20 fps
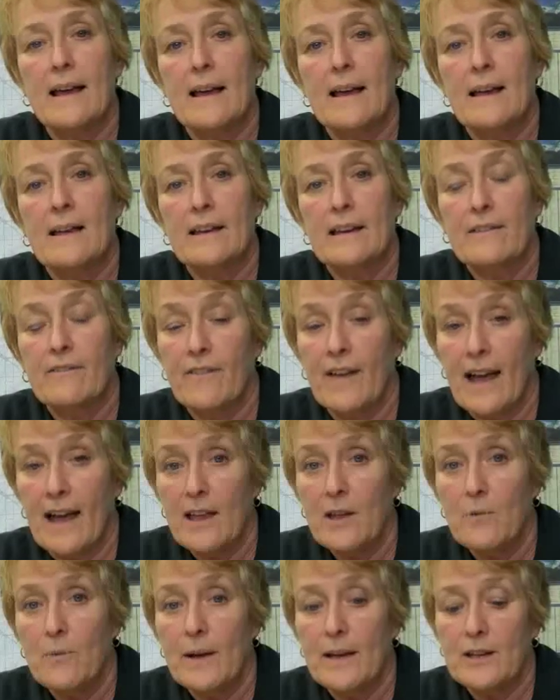an
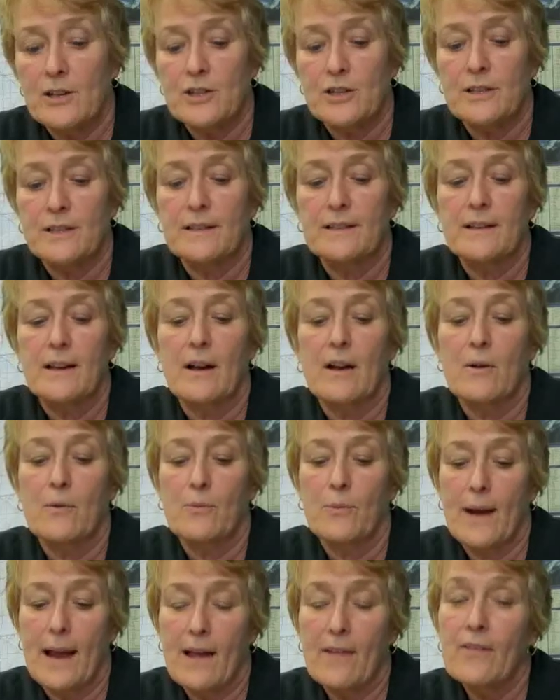evaluation
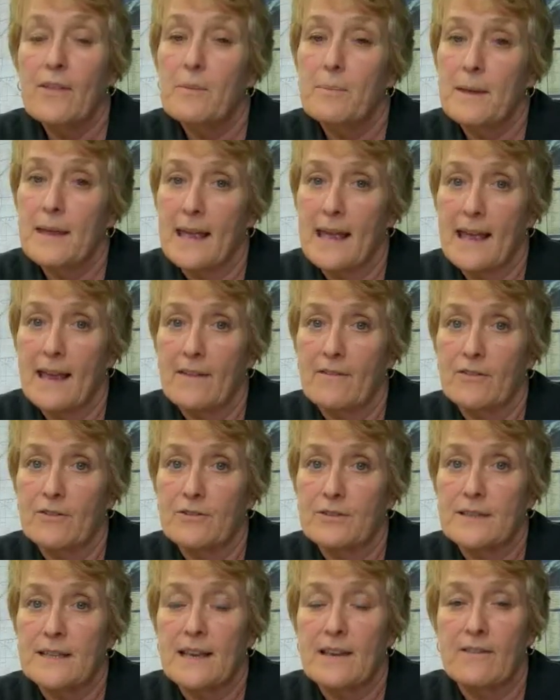around the
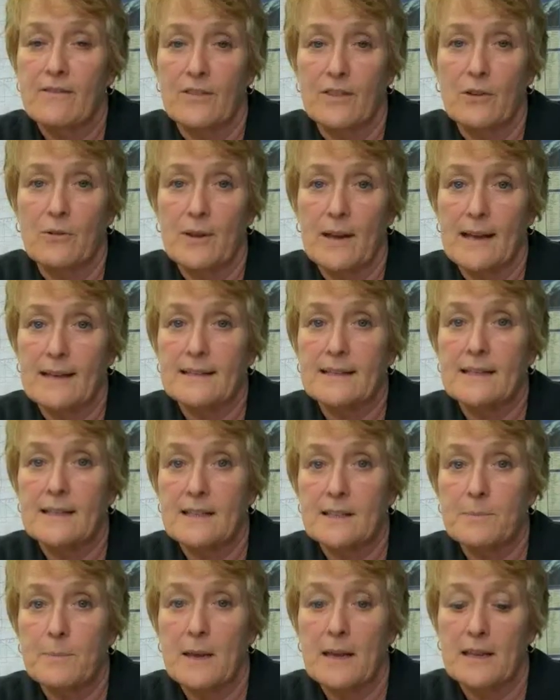behaviors, even though he has a
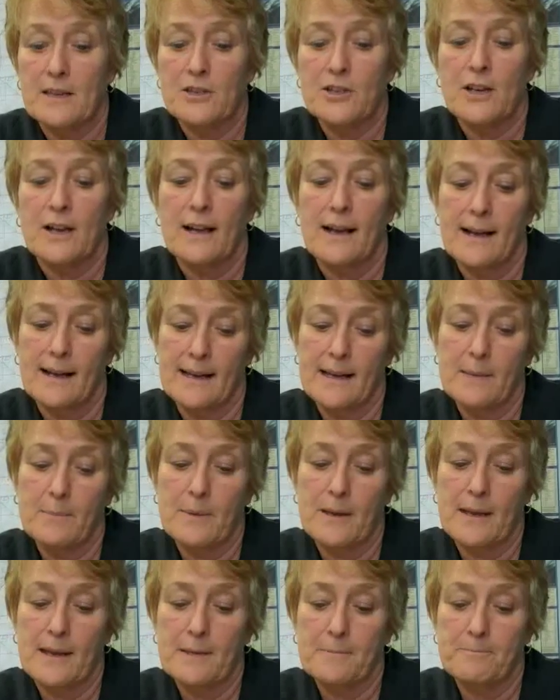speech
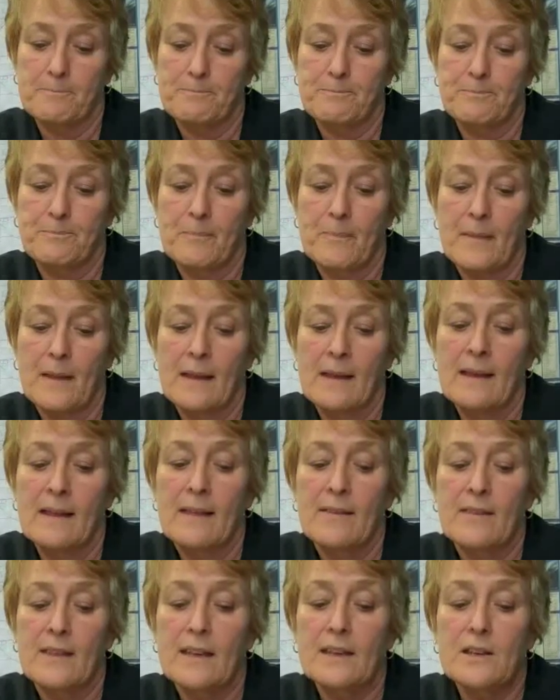IEP.
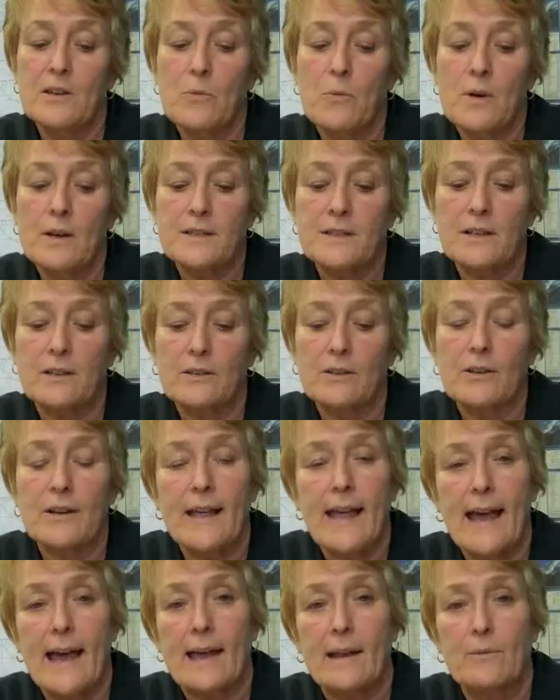Then you want to look
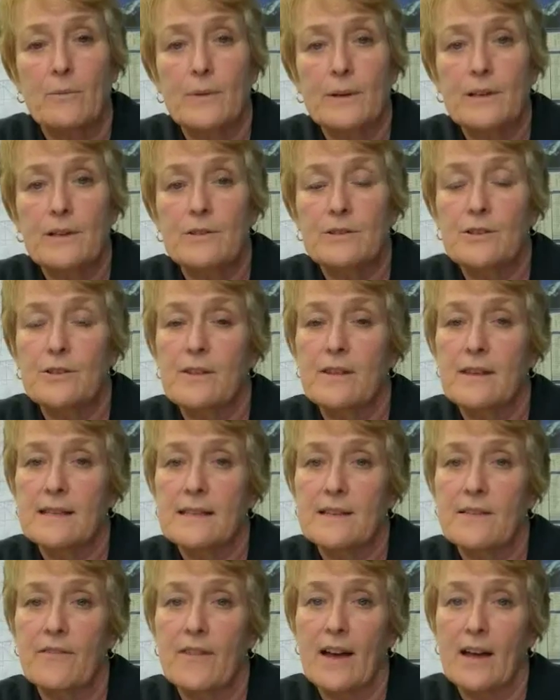at, when you do
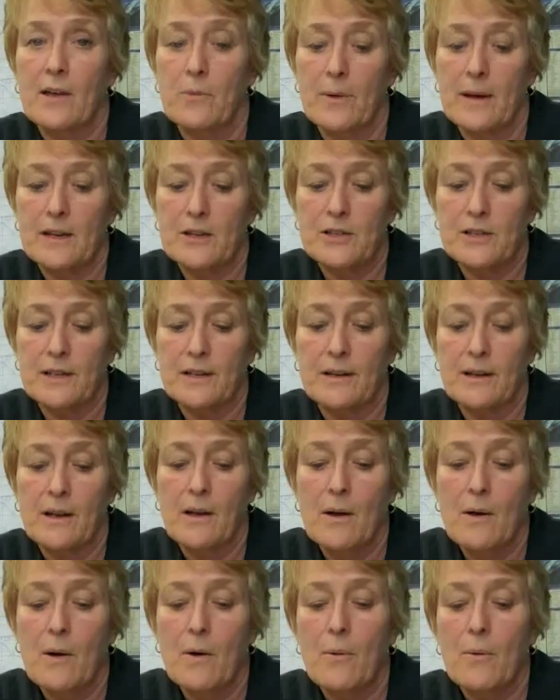this evaluation,
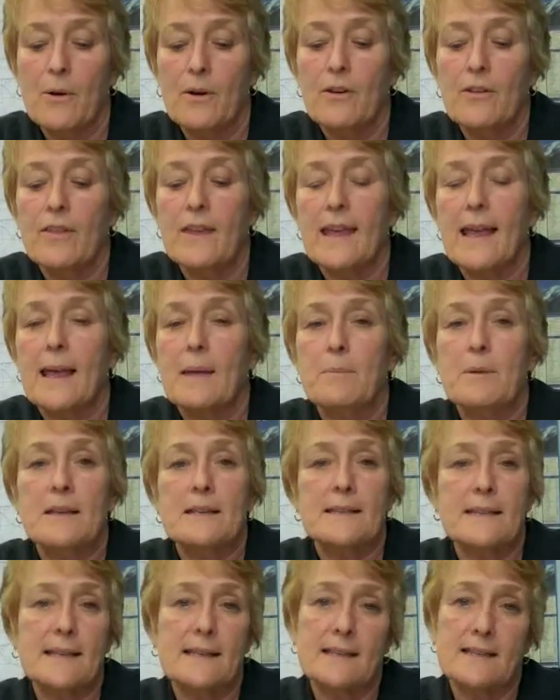what are the
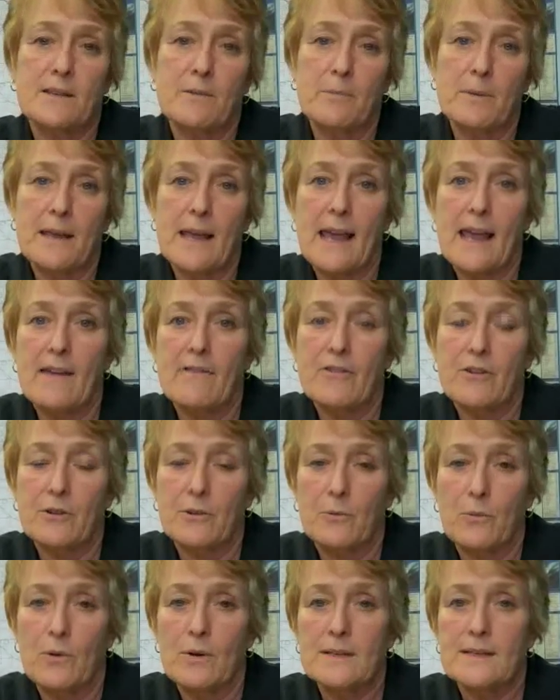ABCs of behavior
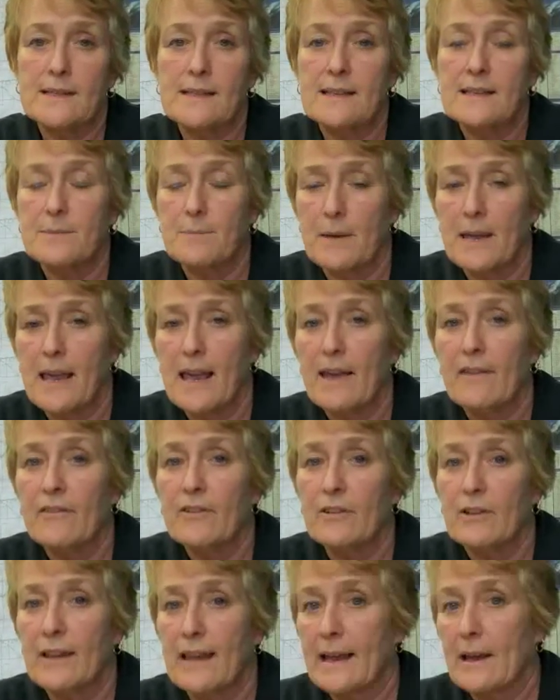and what's this
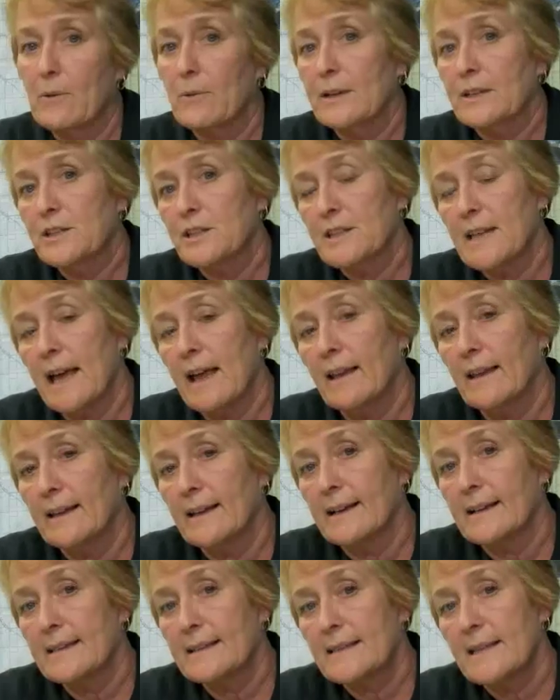behavior language
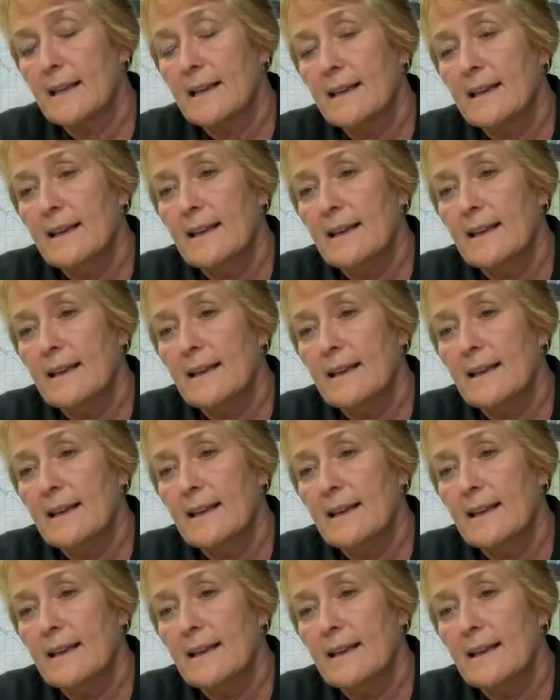telling us?